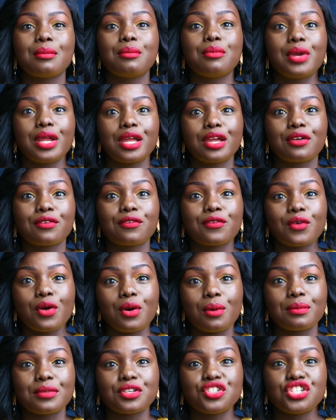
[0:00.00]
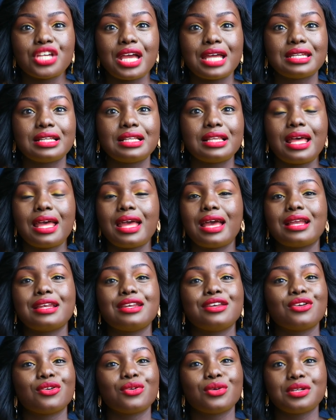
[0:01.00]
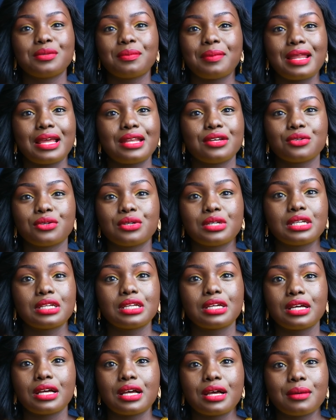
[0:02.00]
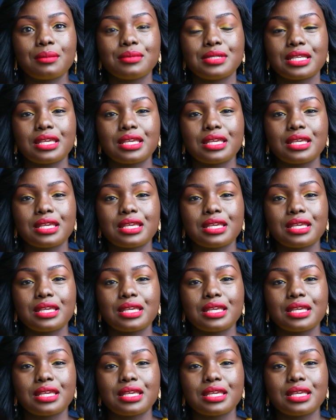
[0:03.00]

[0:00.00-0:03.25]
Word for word: break from the channel i had not planned on um,